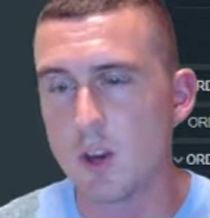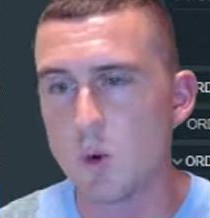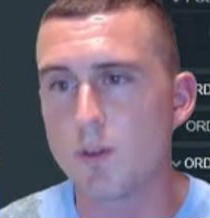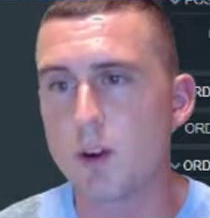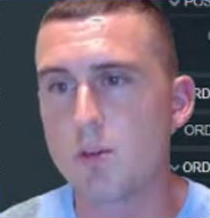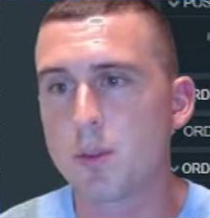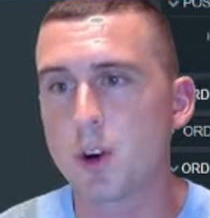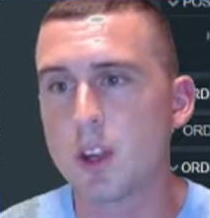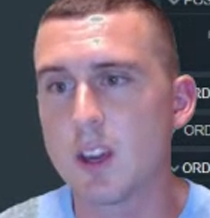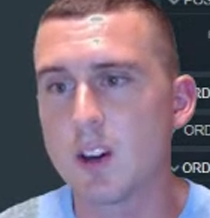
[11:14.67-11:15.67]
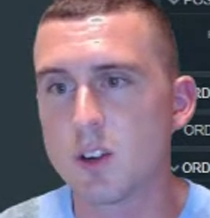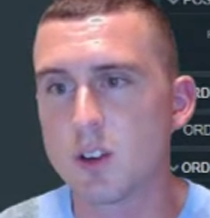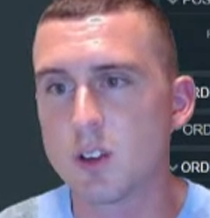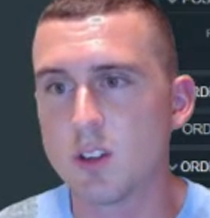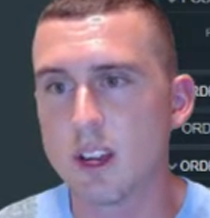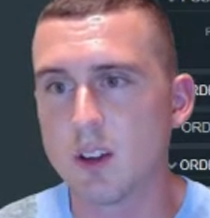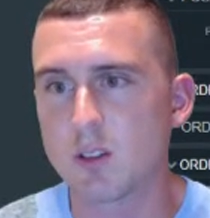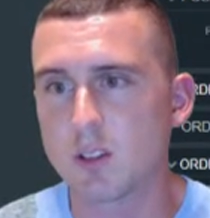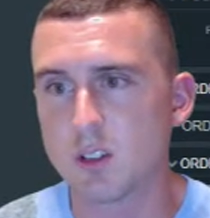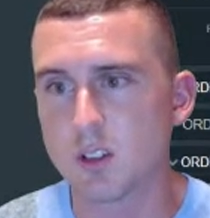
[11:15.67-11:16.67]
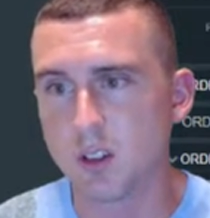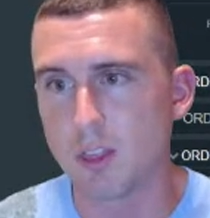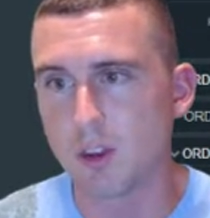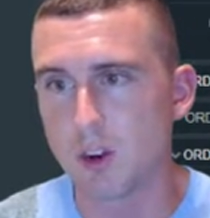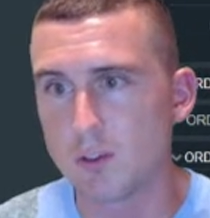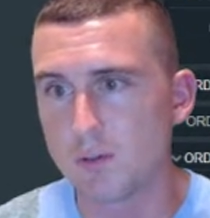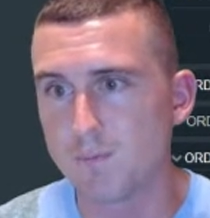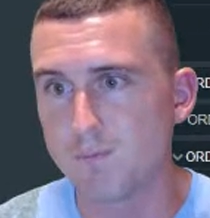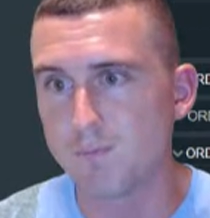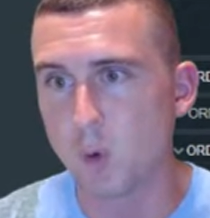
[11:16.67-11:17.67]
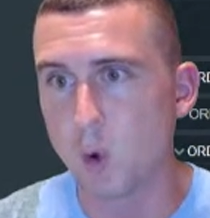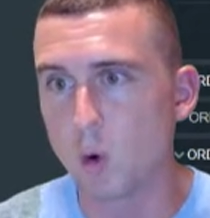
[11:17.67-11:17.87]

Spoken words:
We fell from 3,800 down to 34,